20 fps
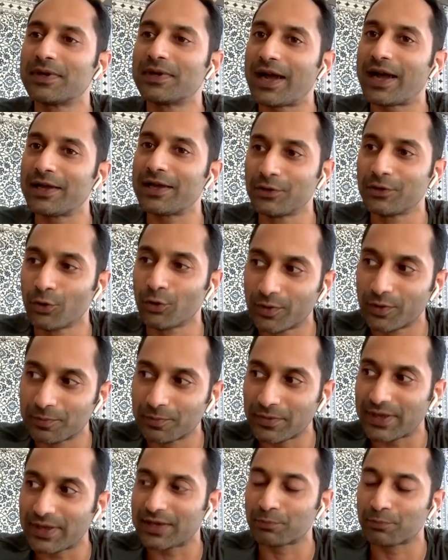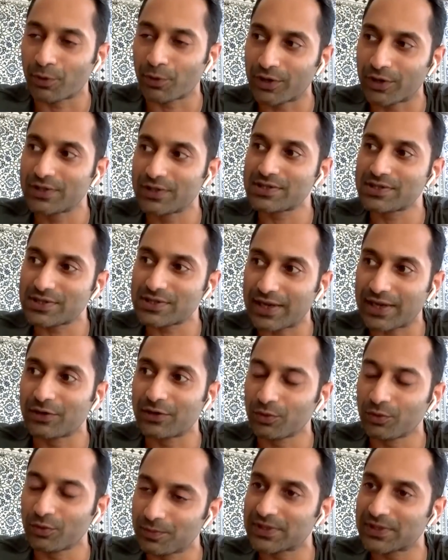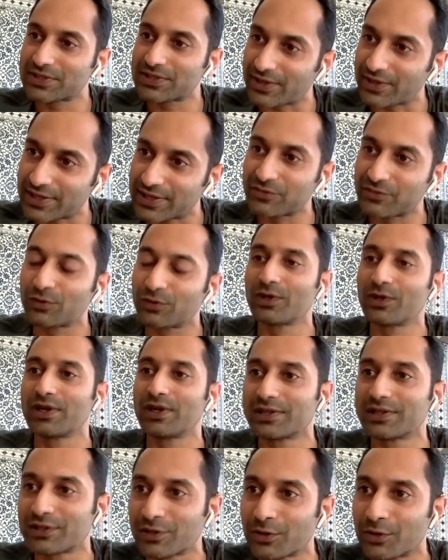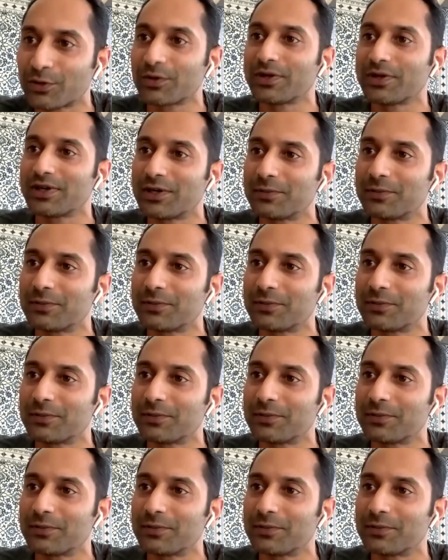I know at points, I know it's stressful, and you know,